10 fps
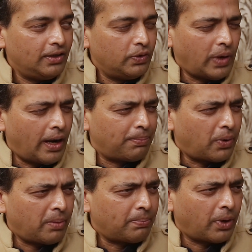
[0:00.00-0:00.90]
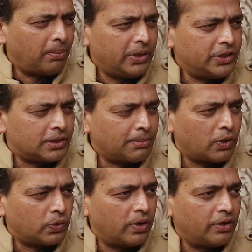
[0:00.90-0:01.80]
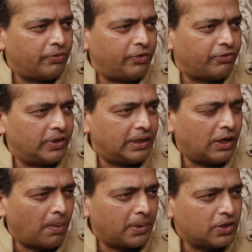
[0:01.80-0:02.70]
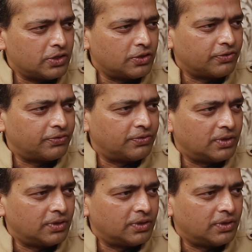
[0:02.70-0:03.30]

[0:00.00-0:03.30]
you had probably just about 150 kilometers of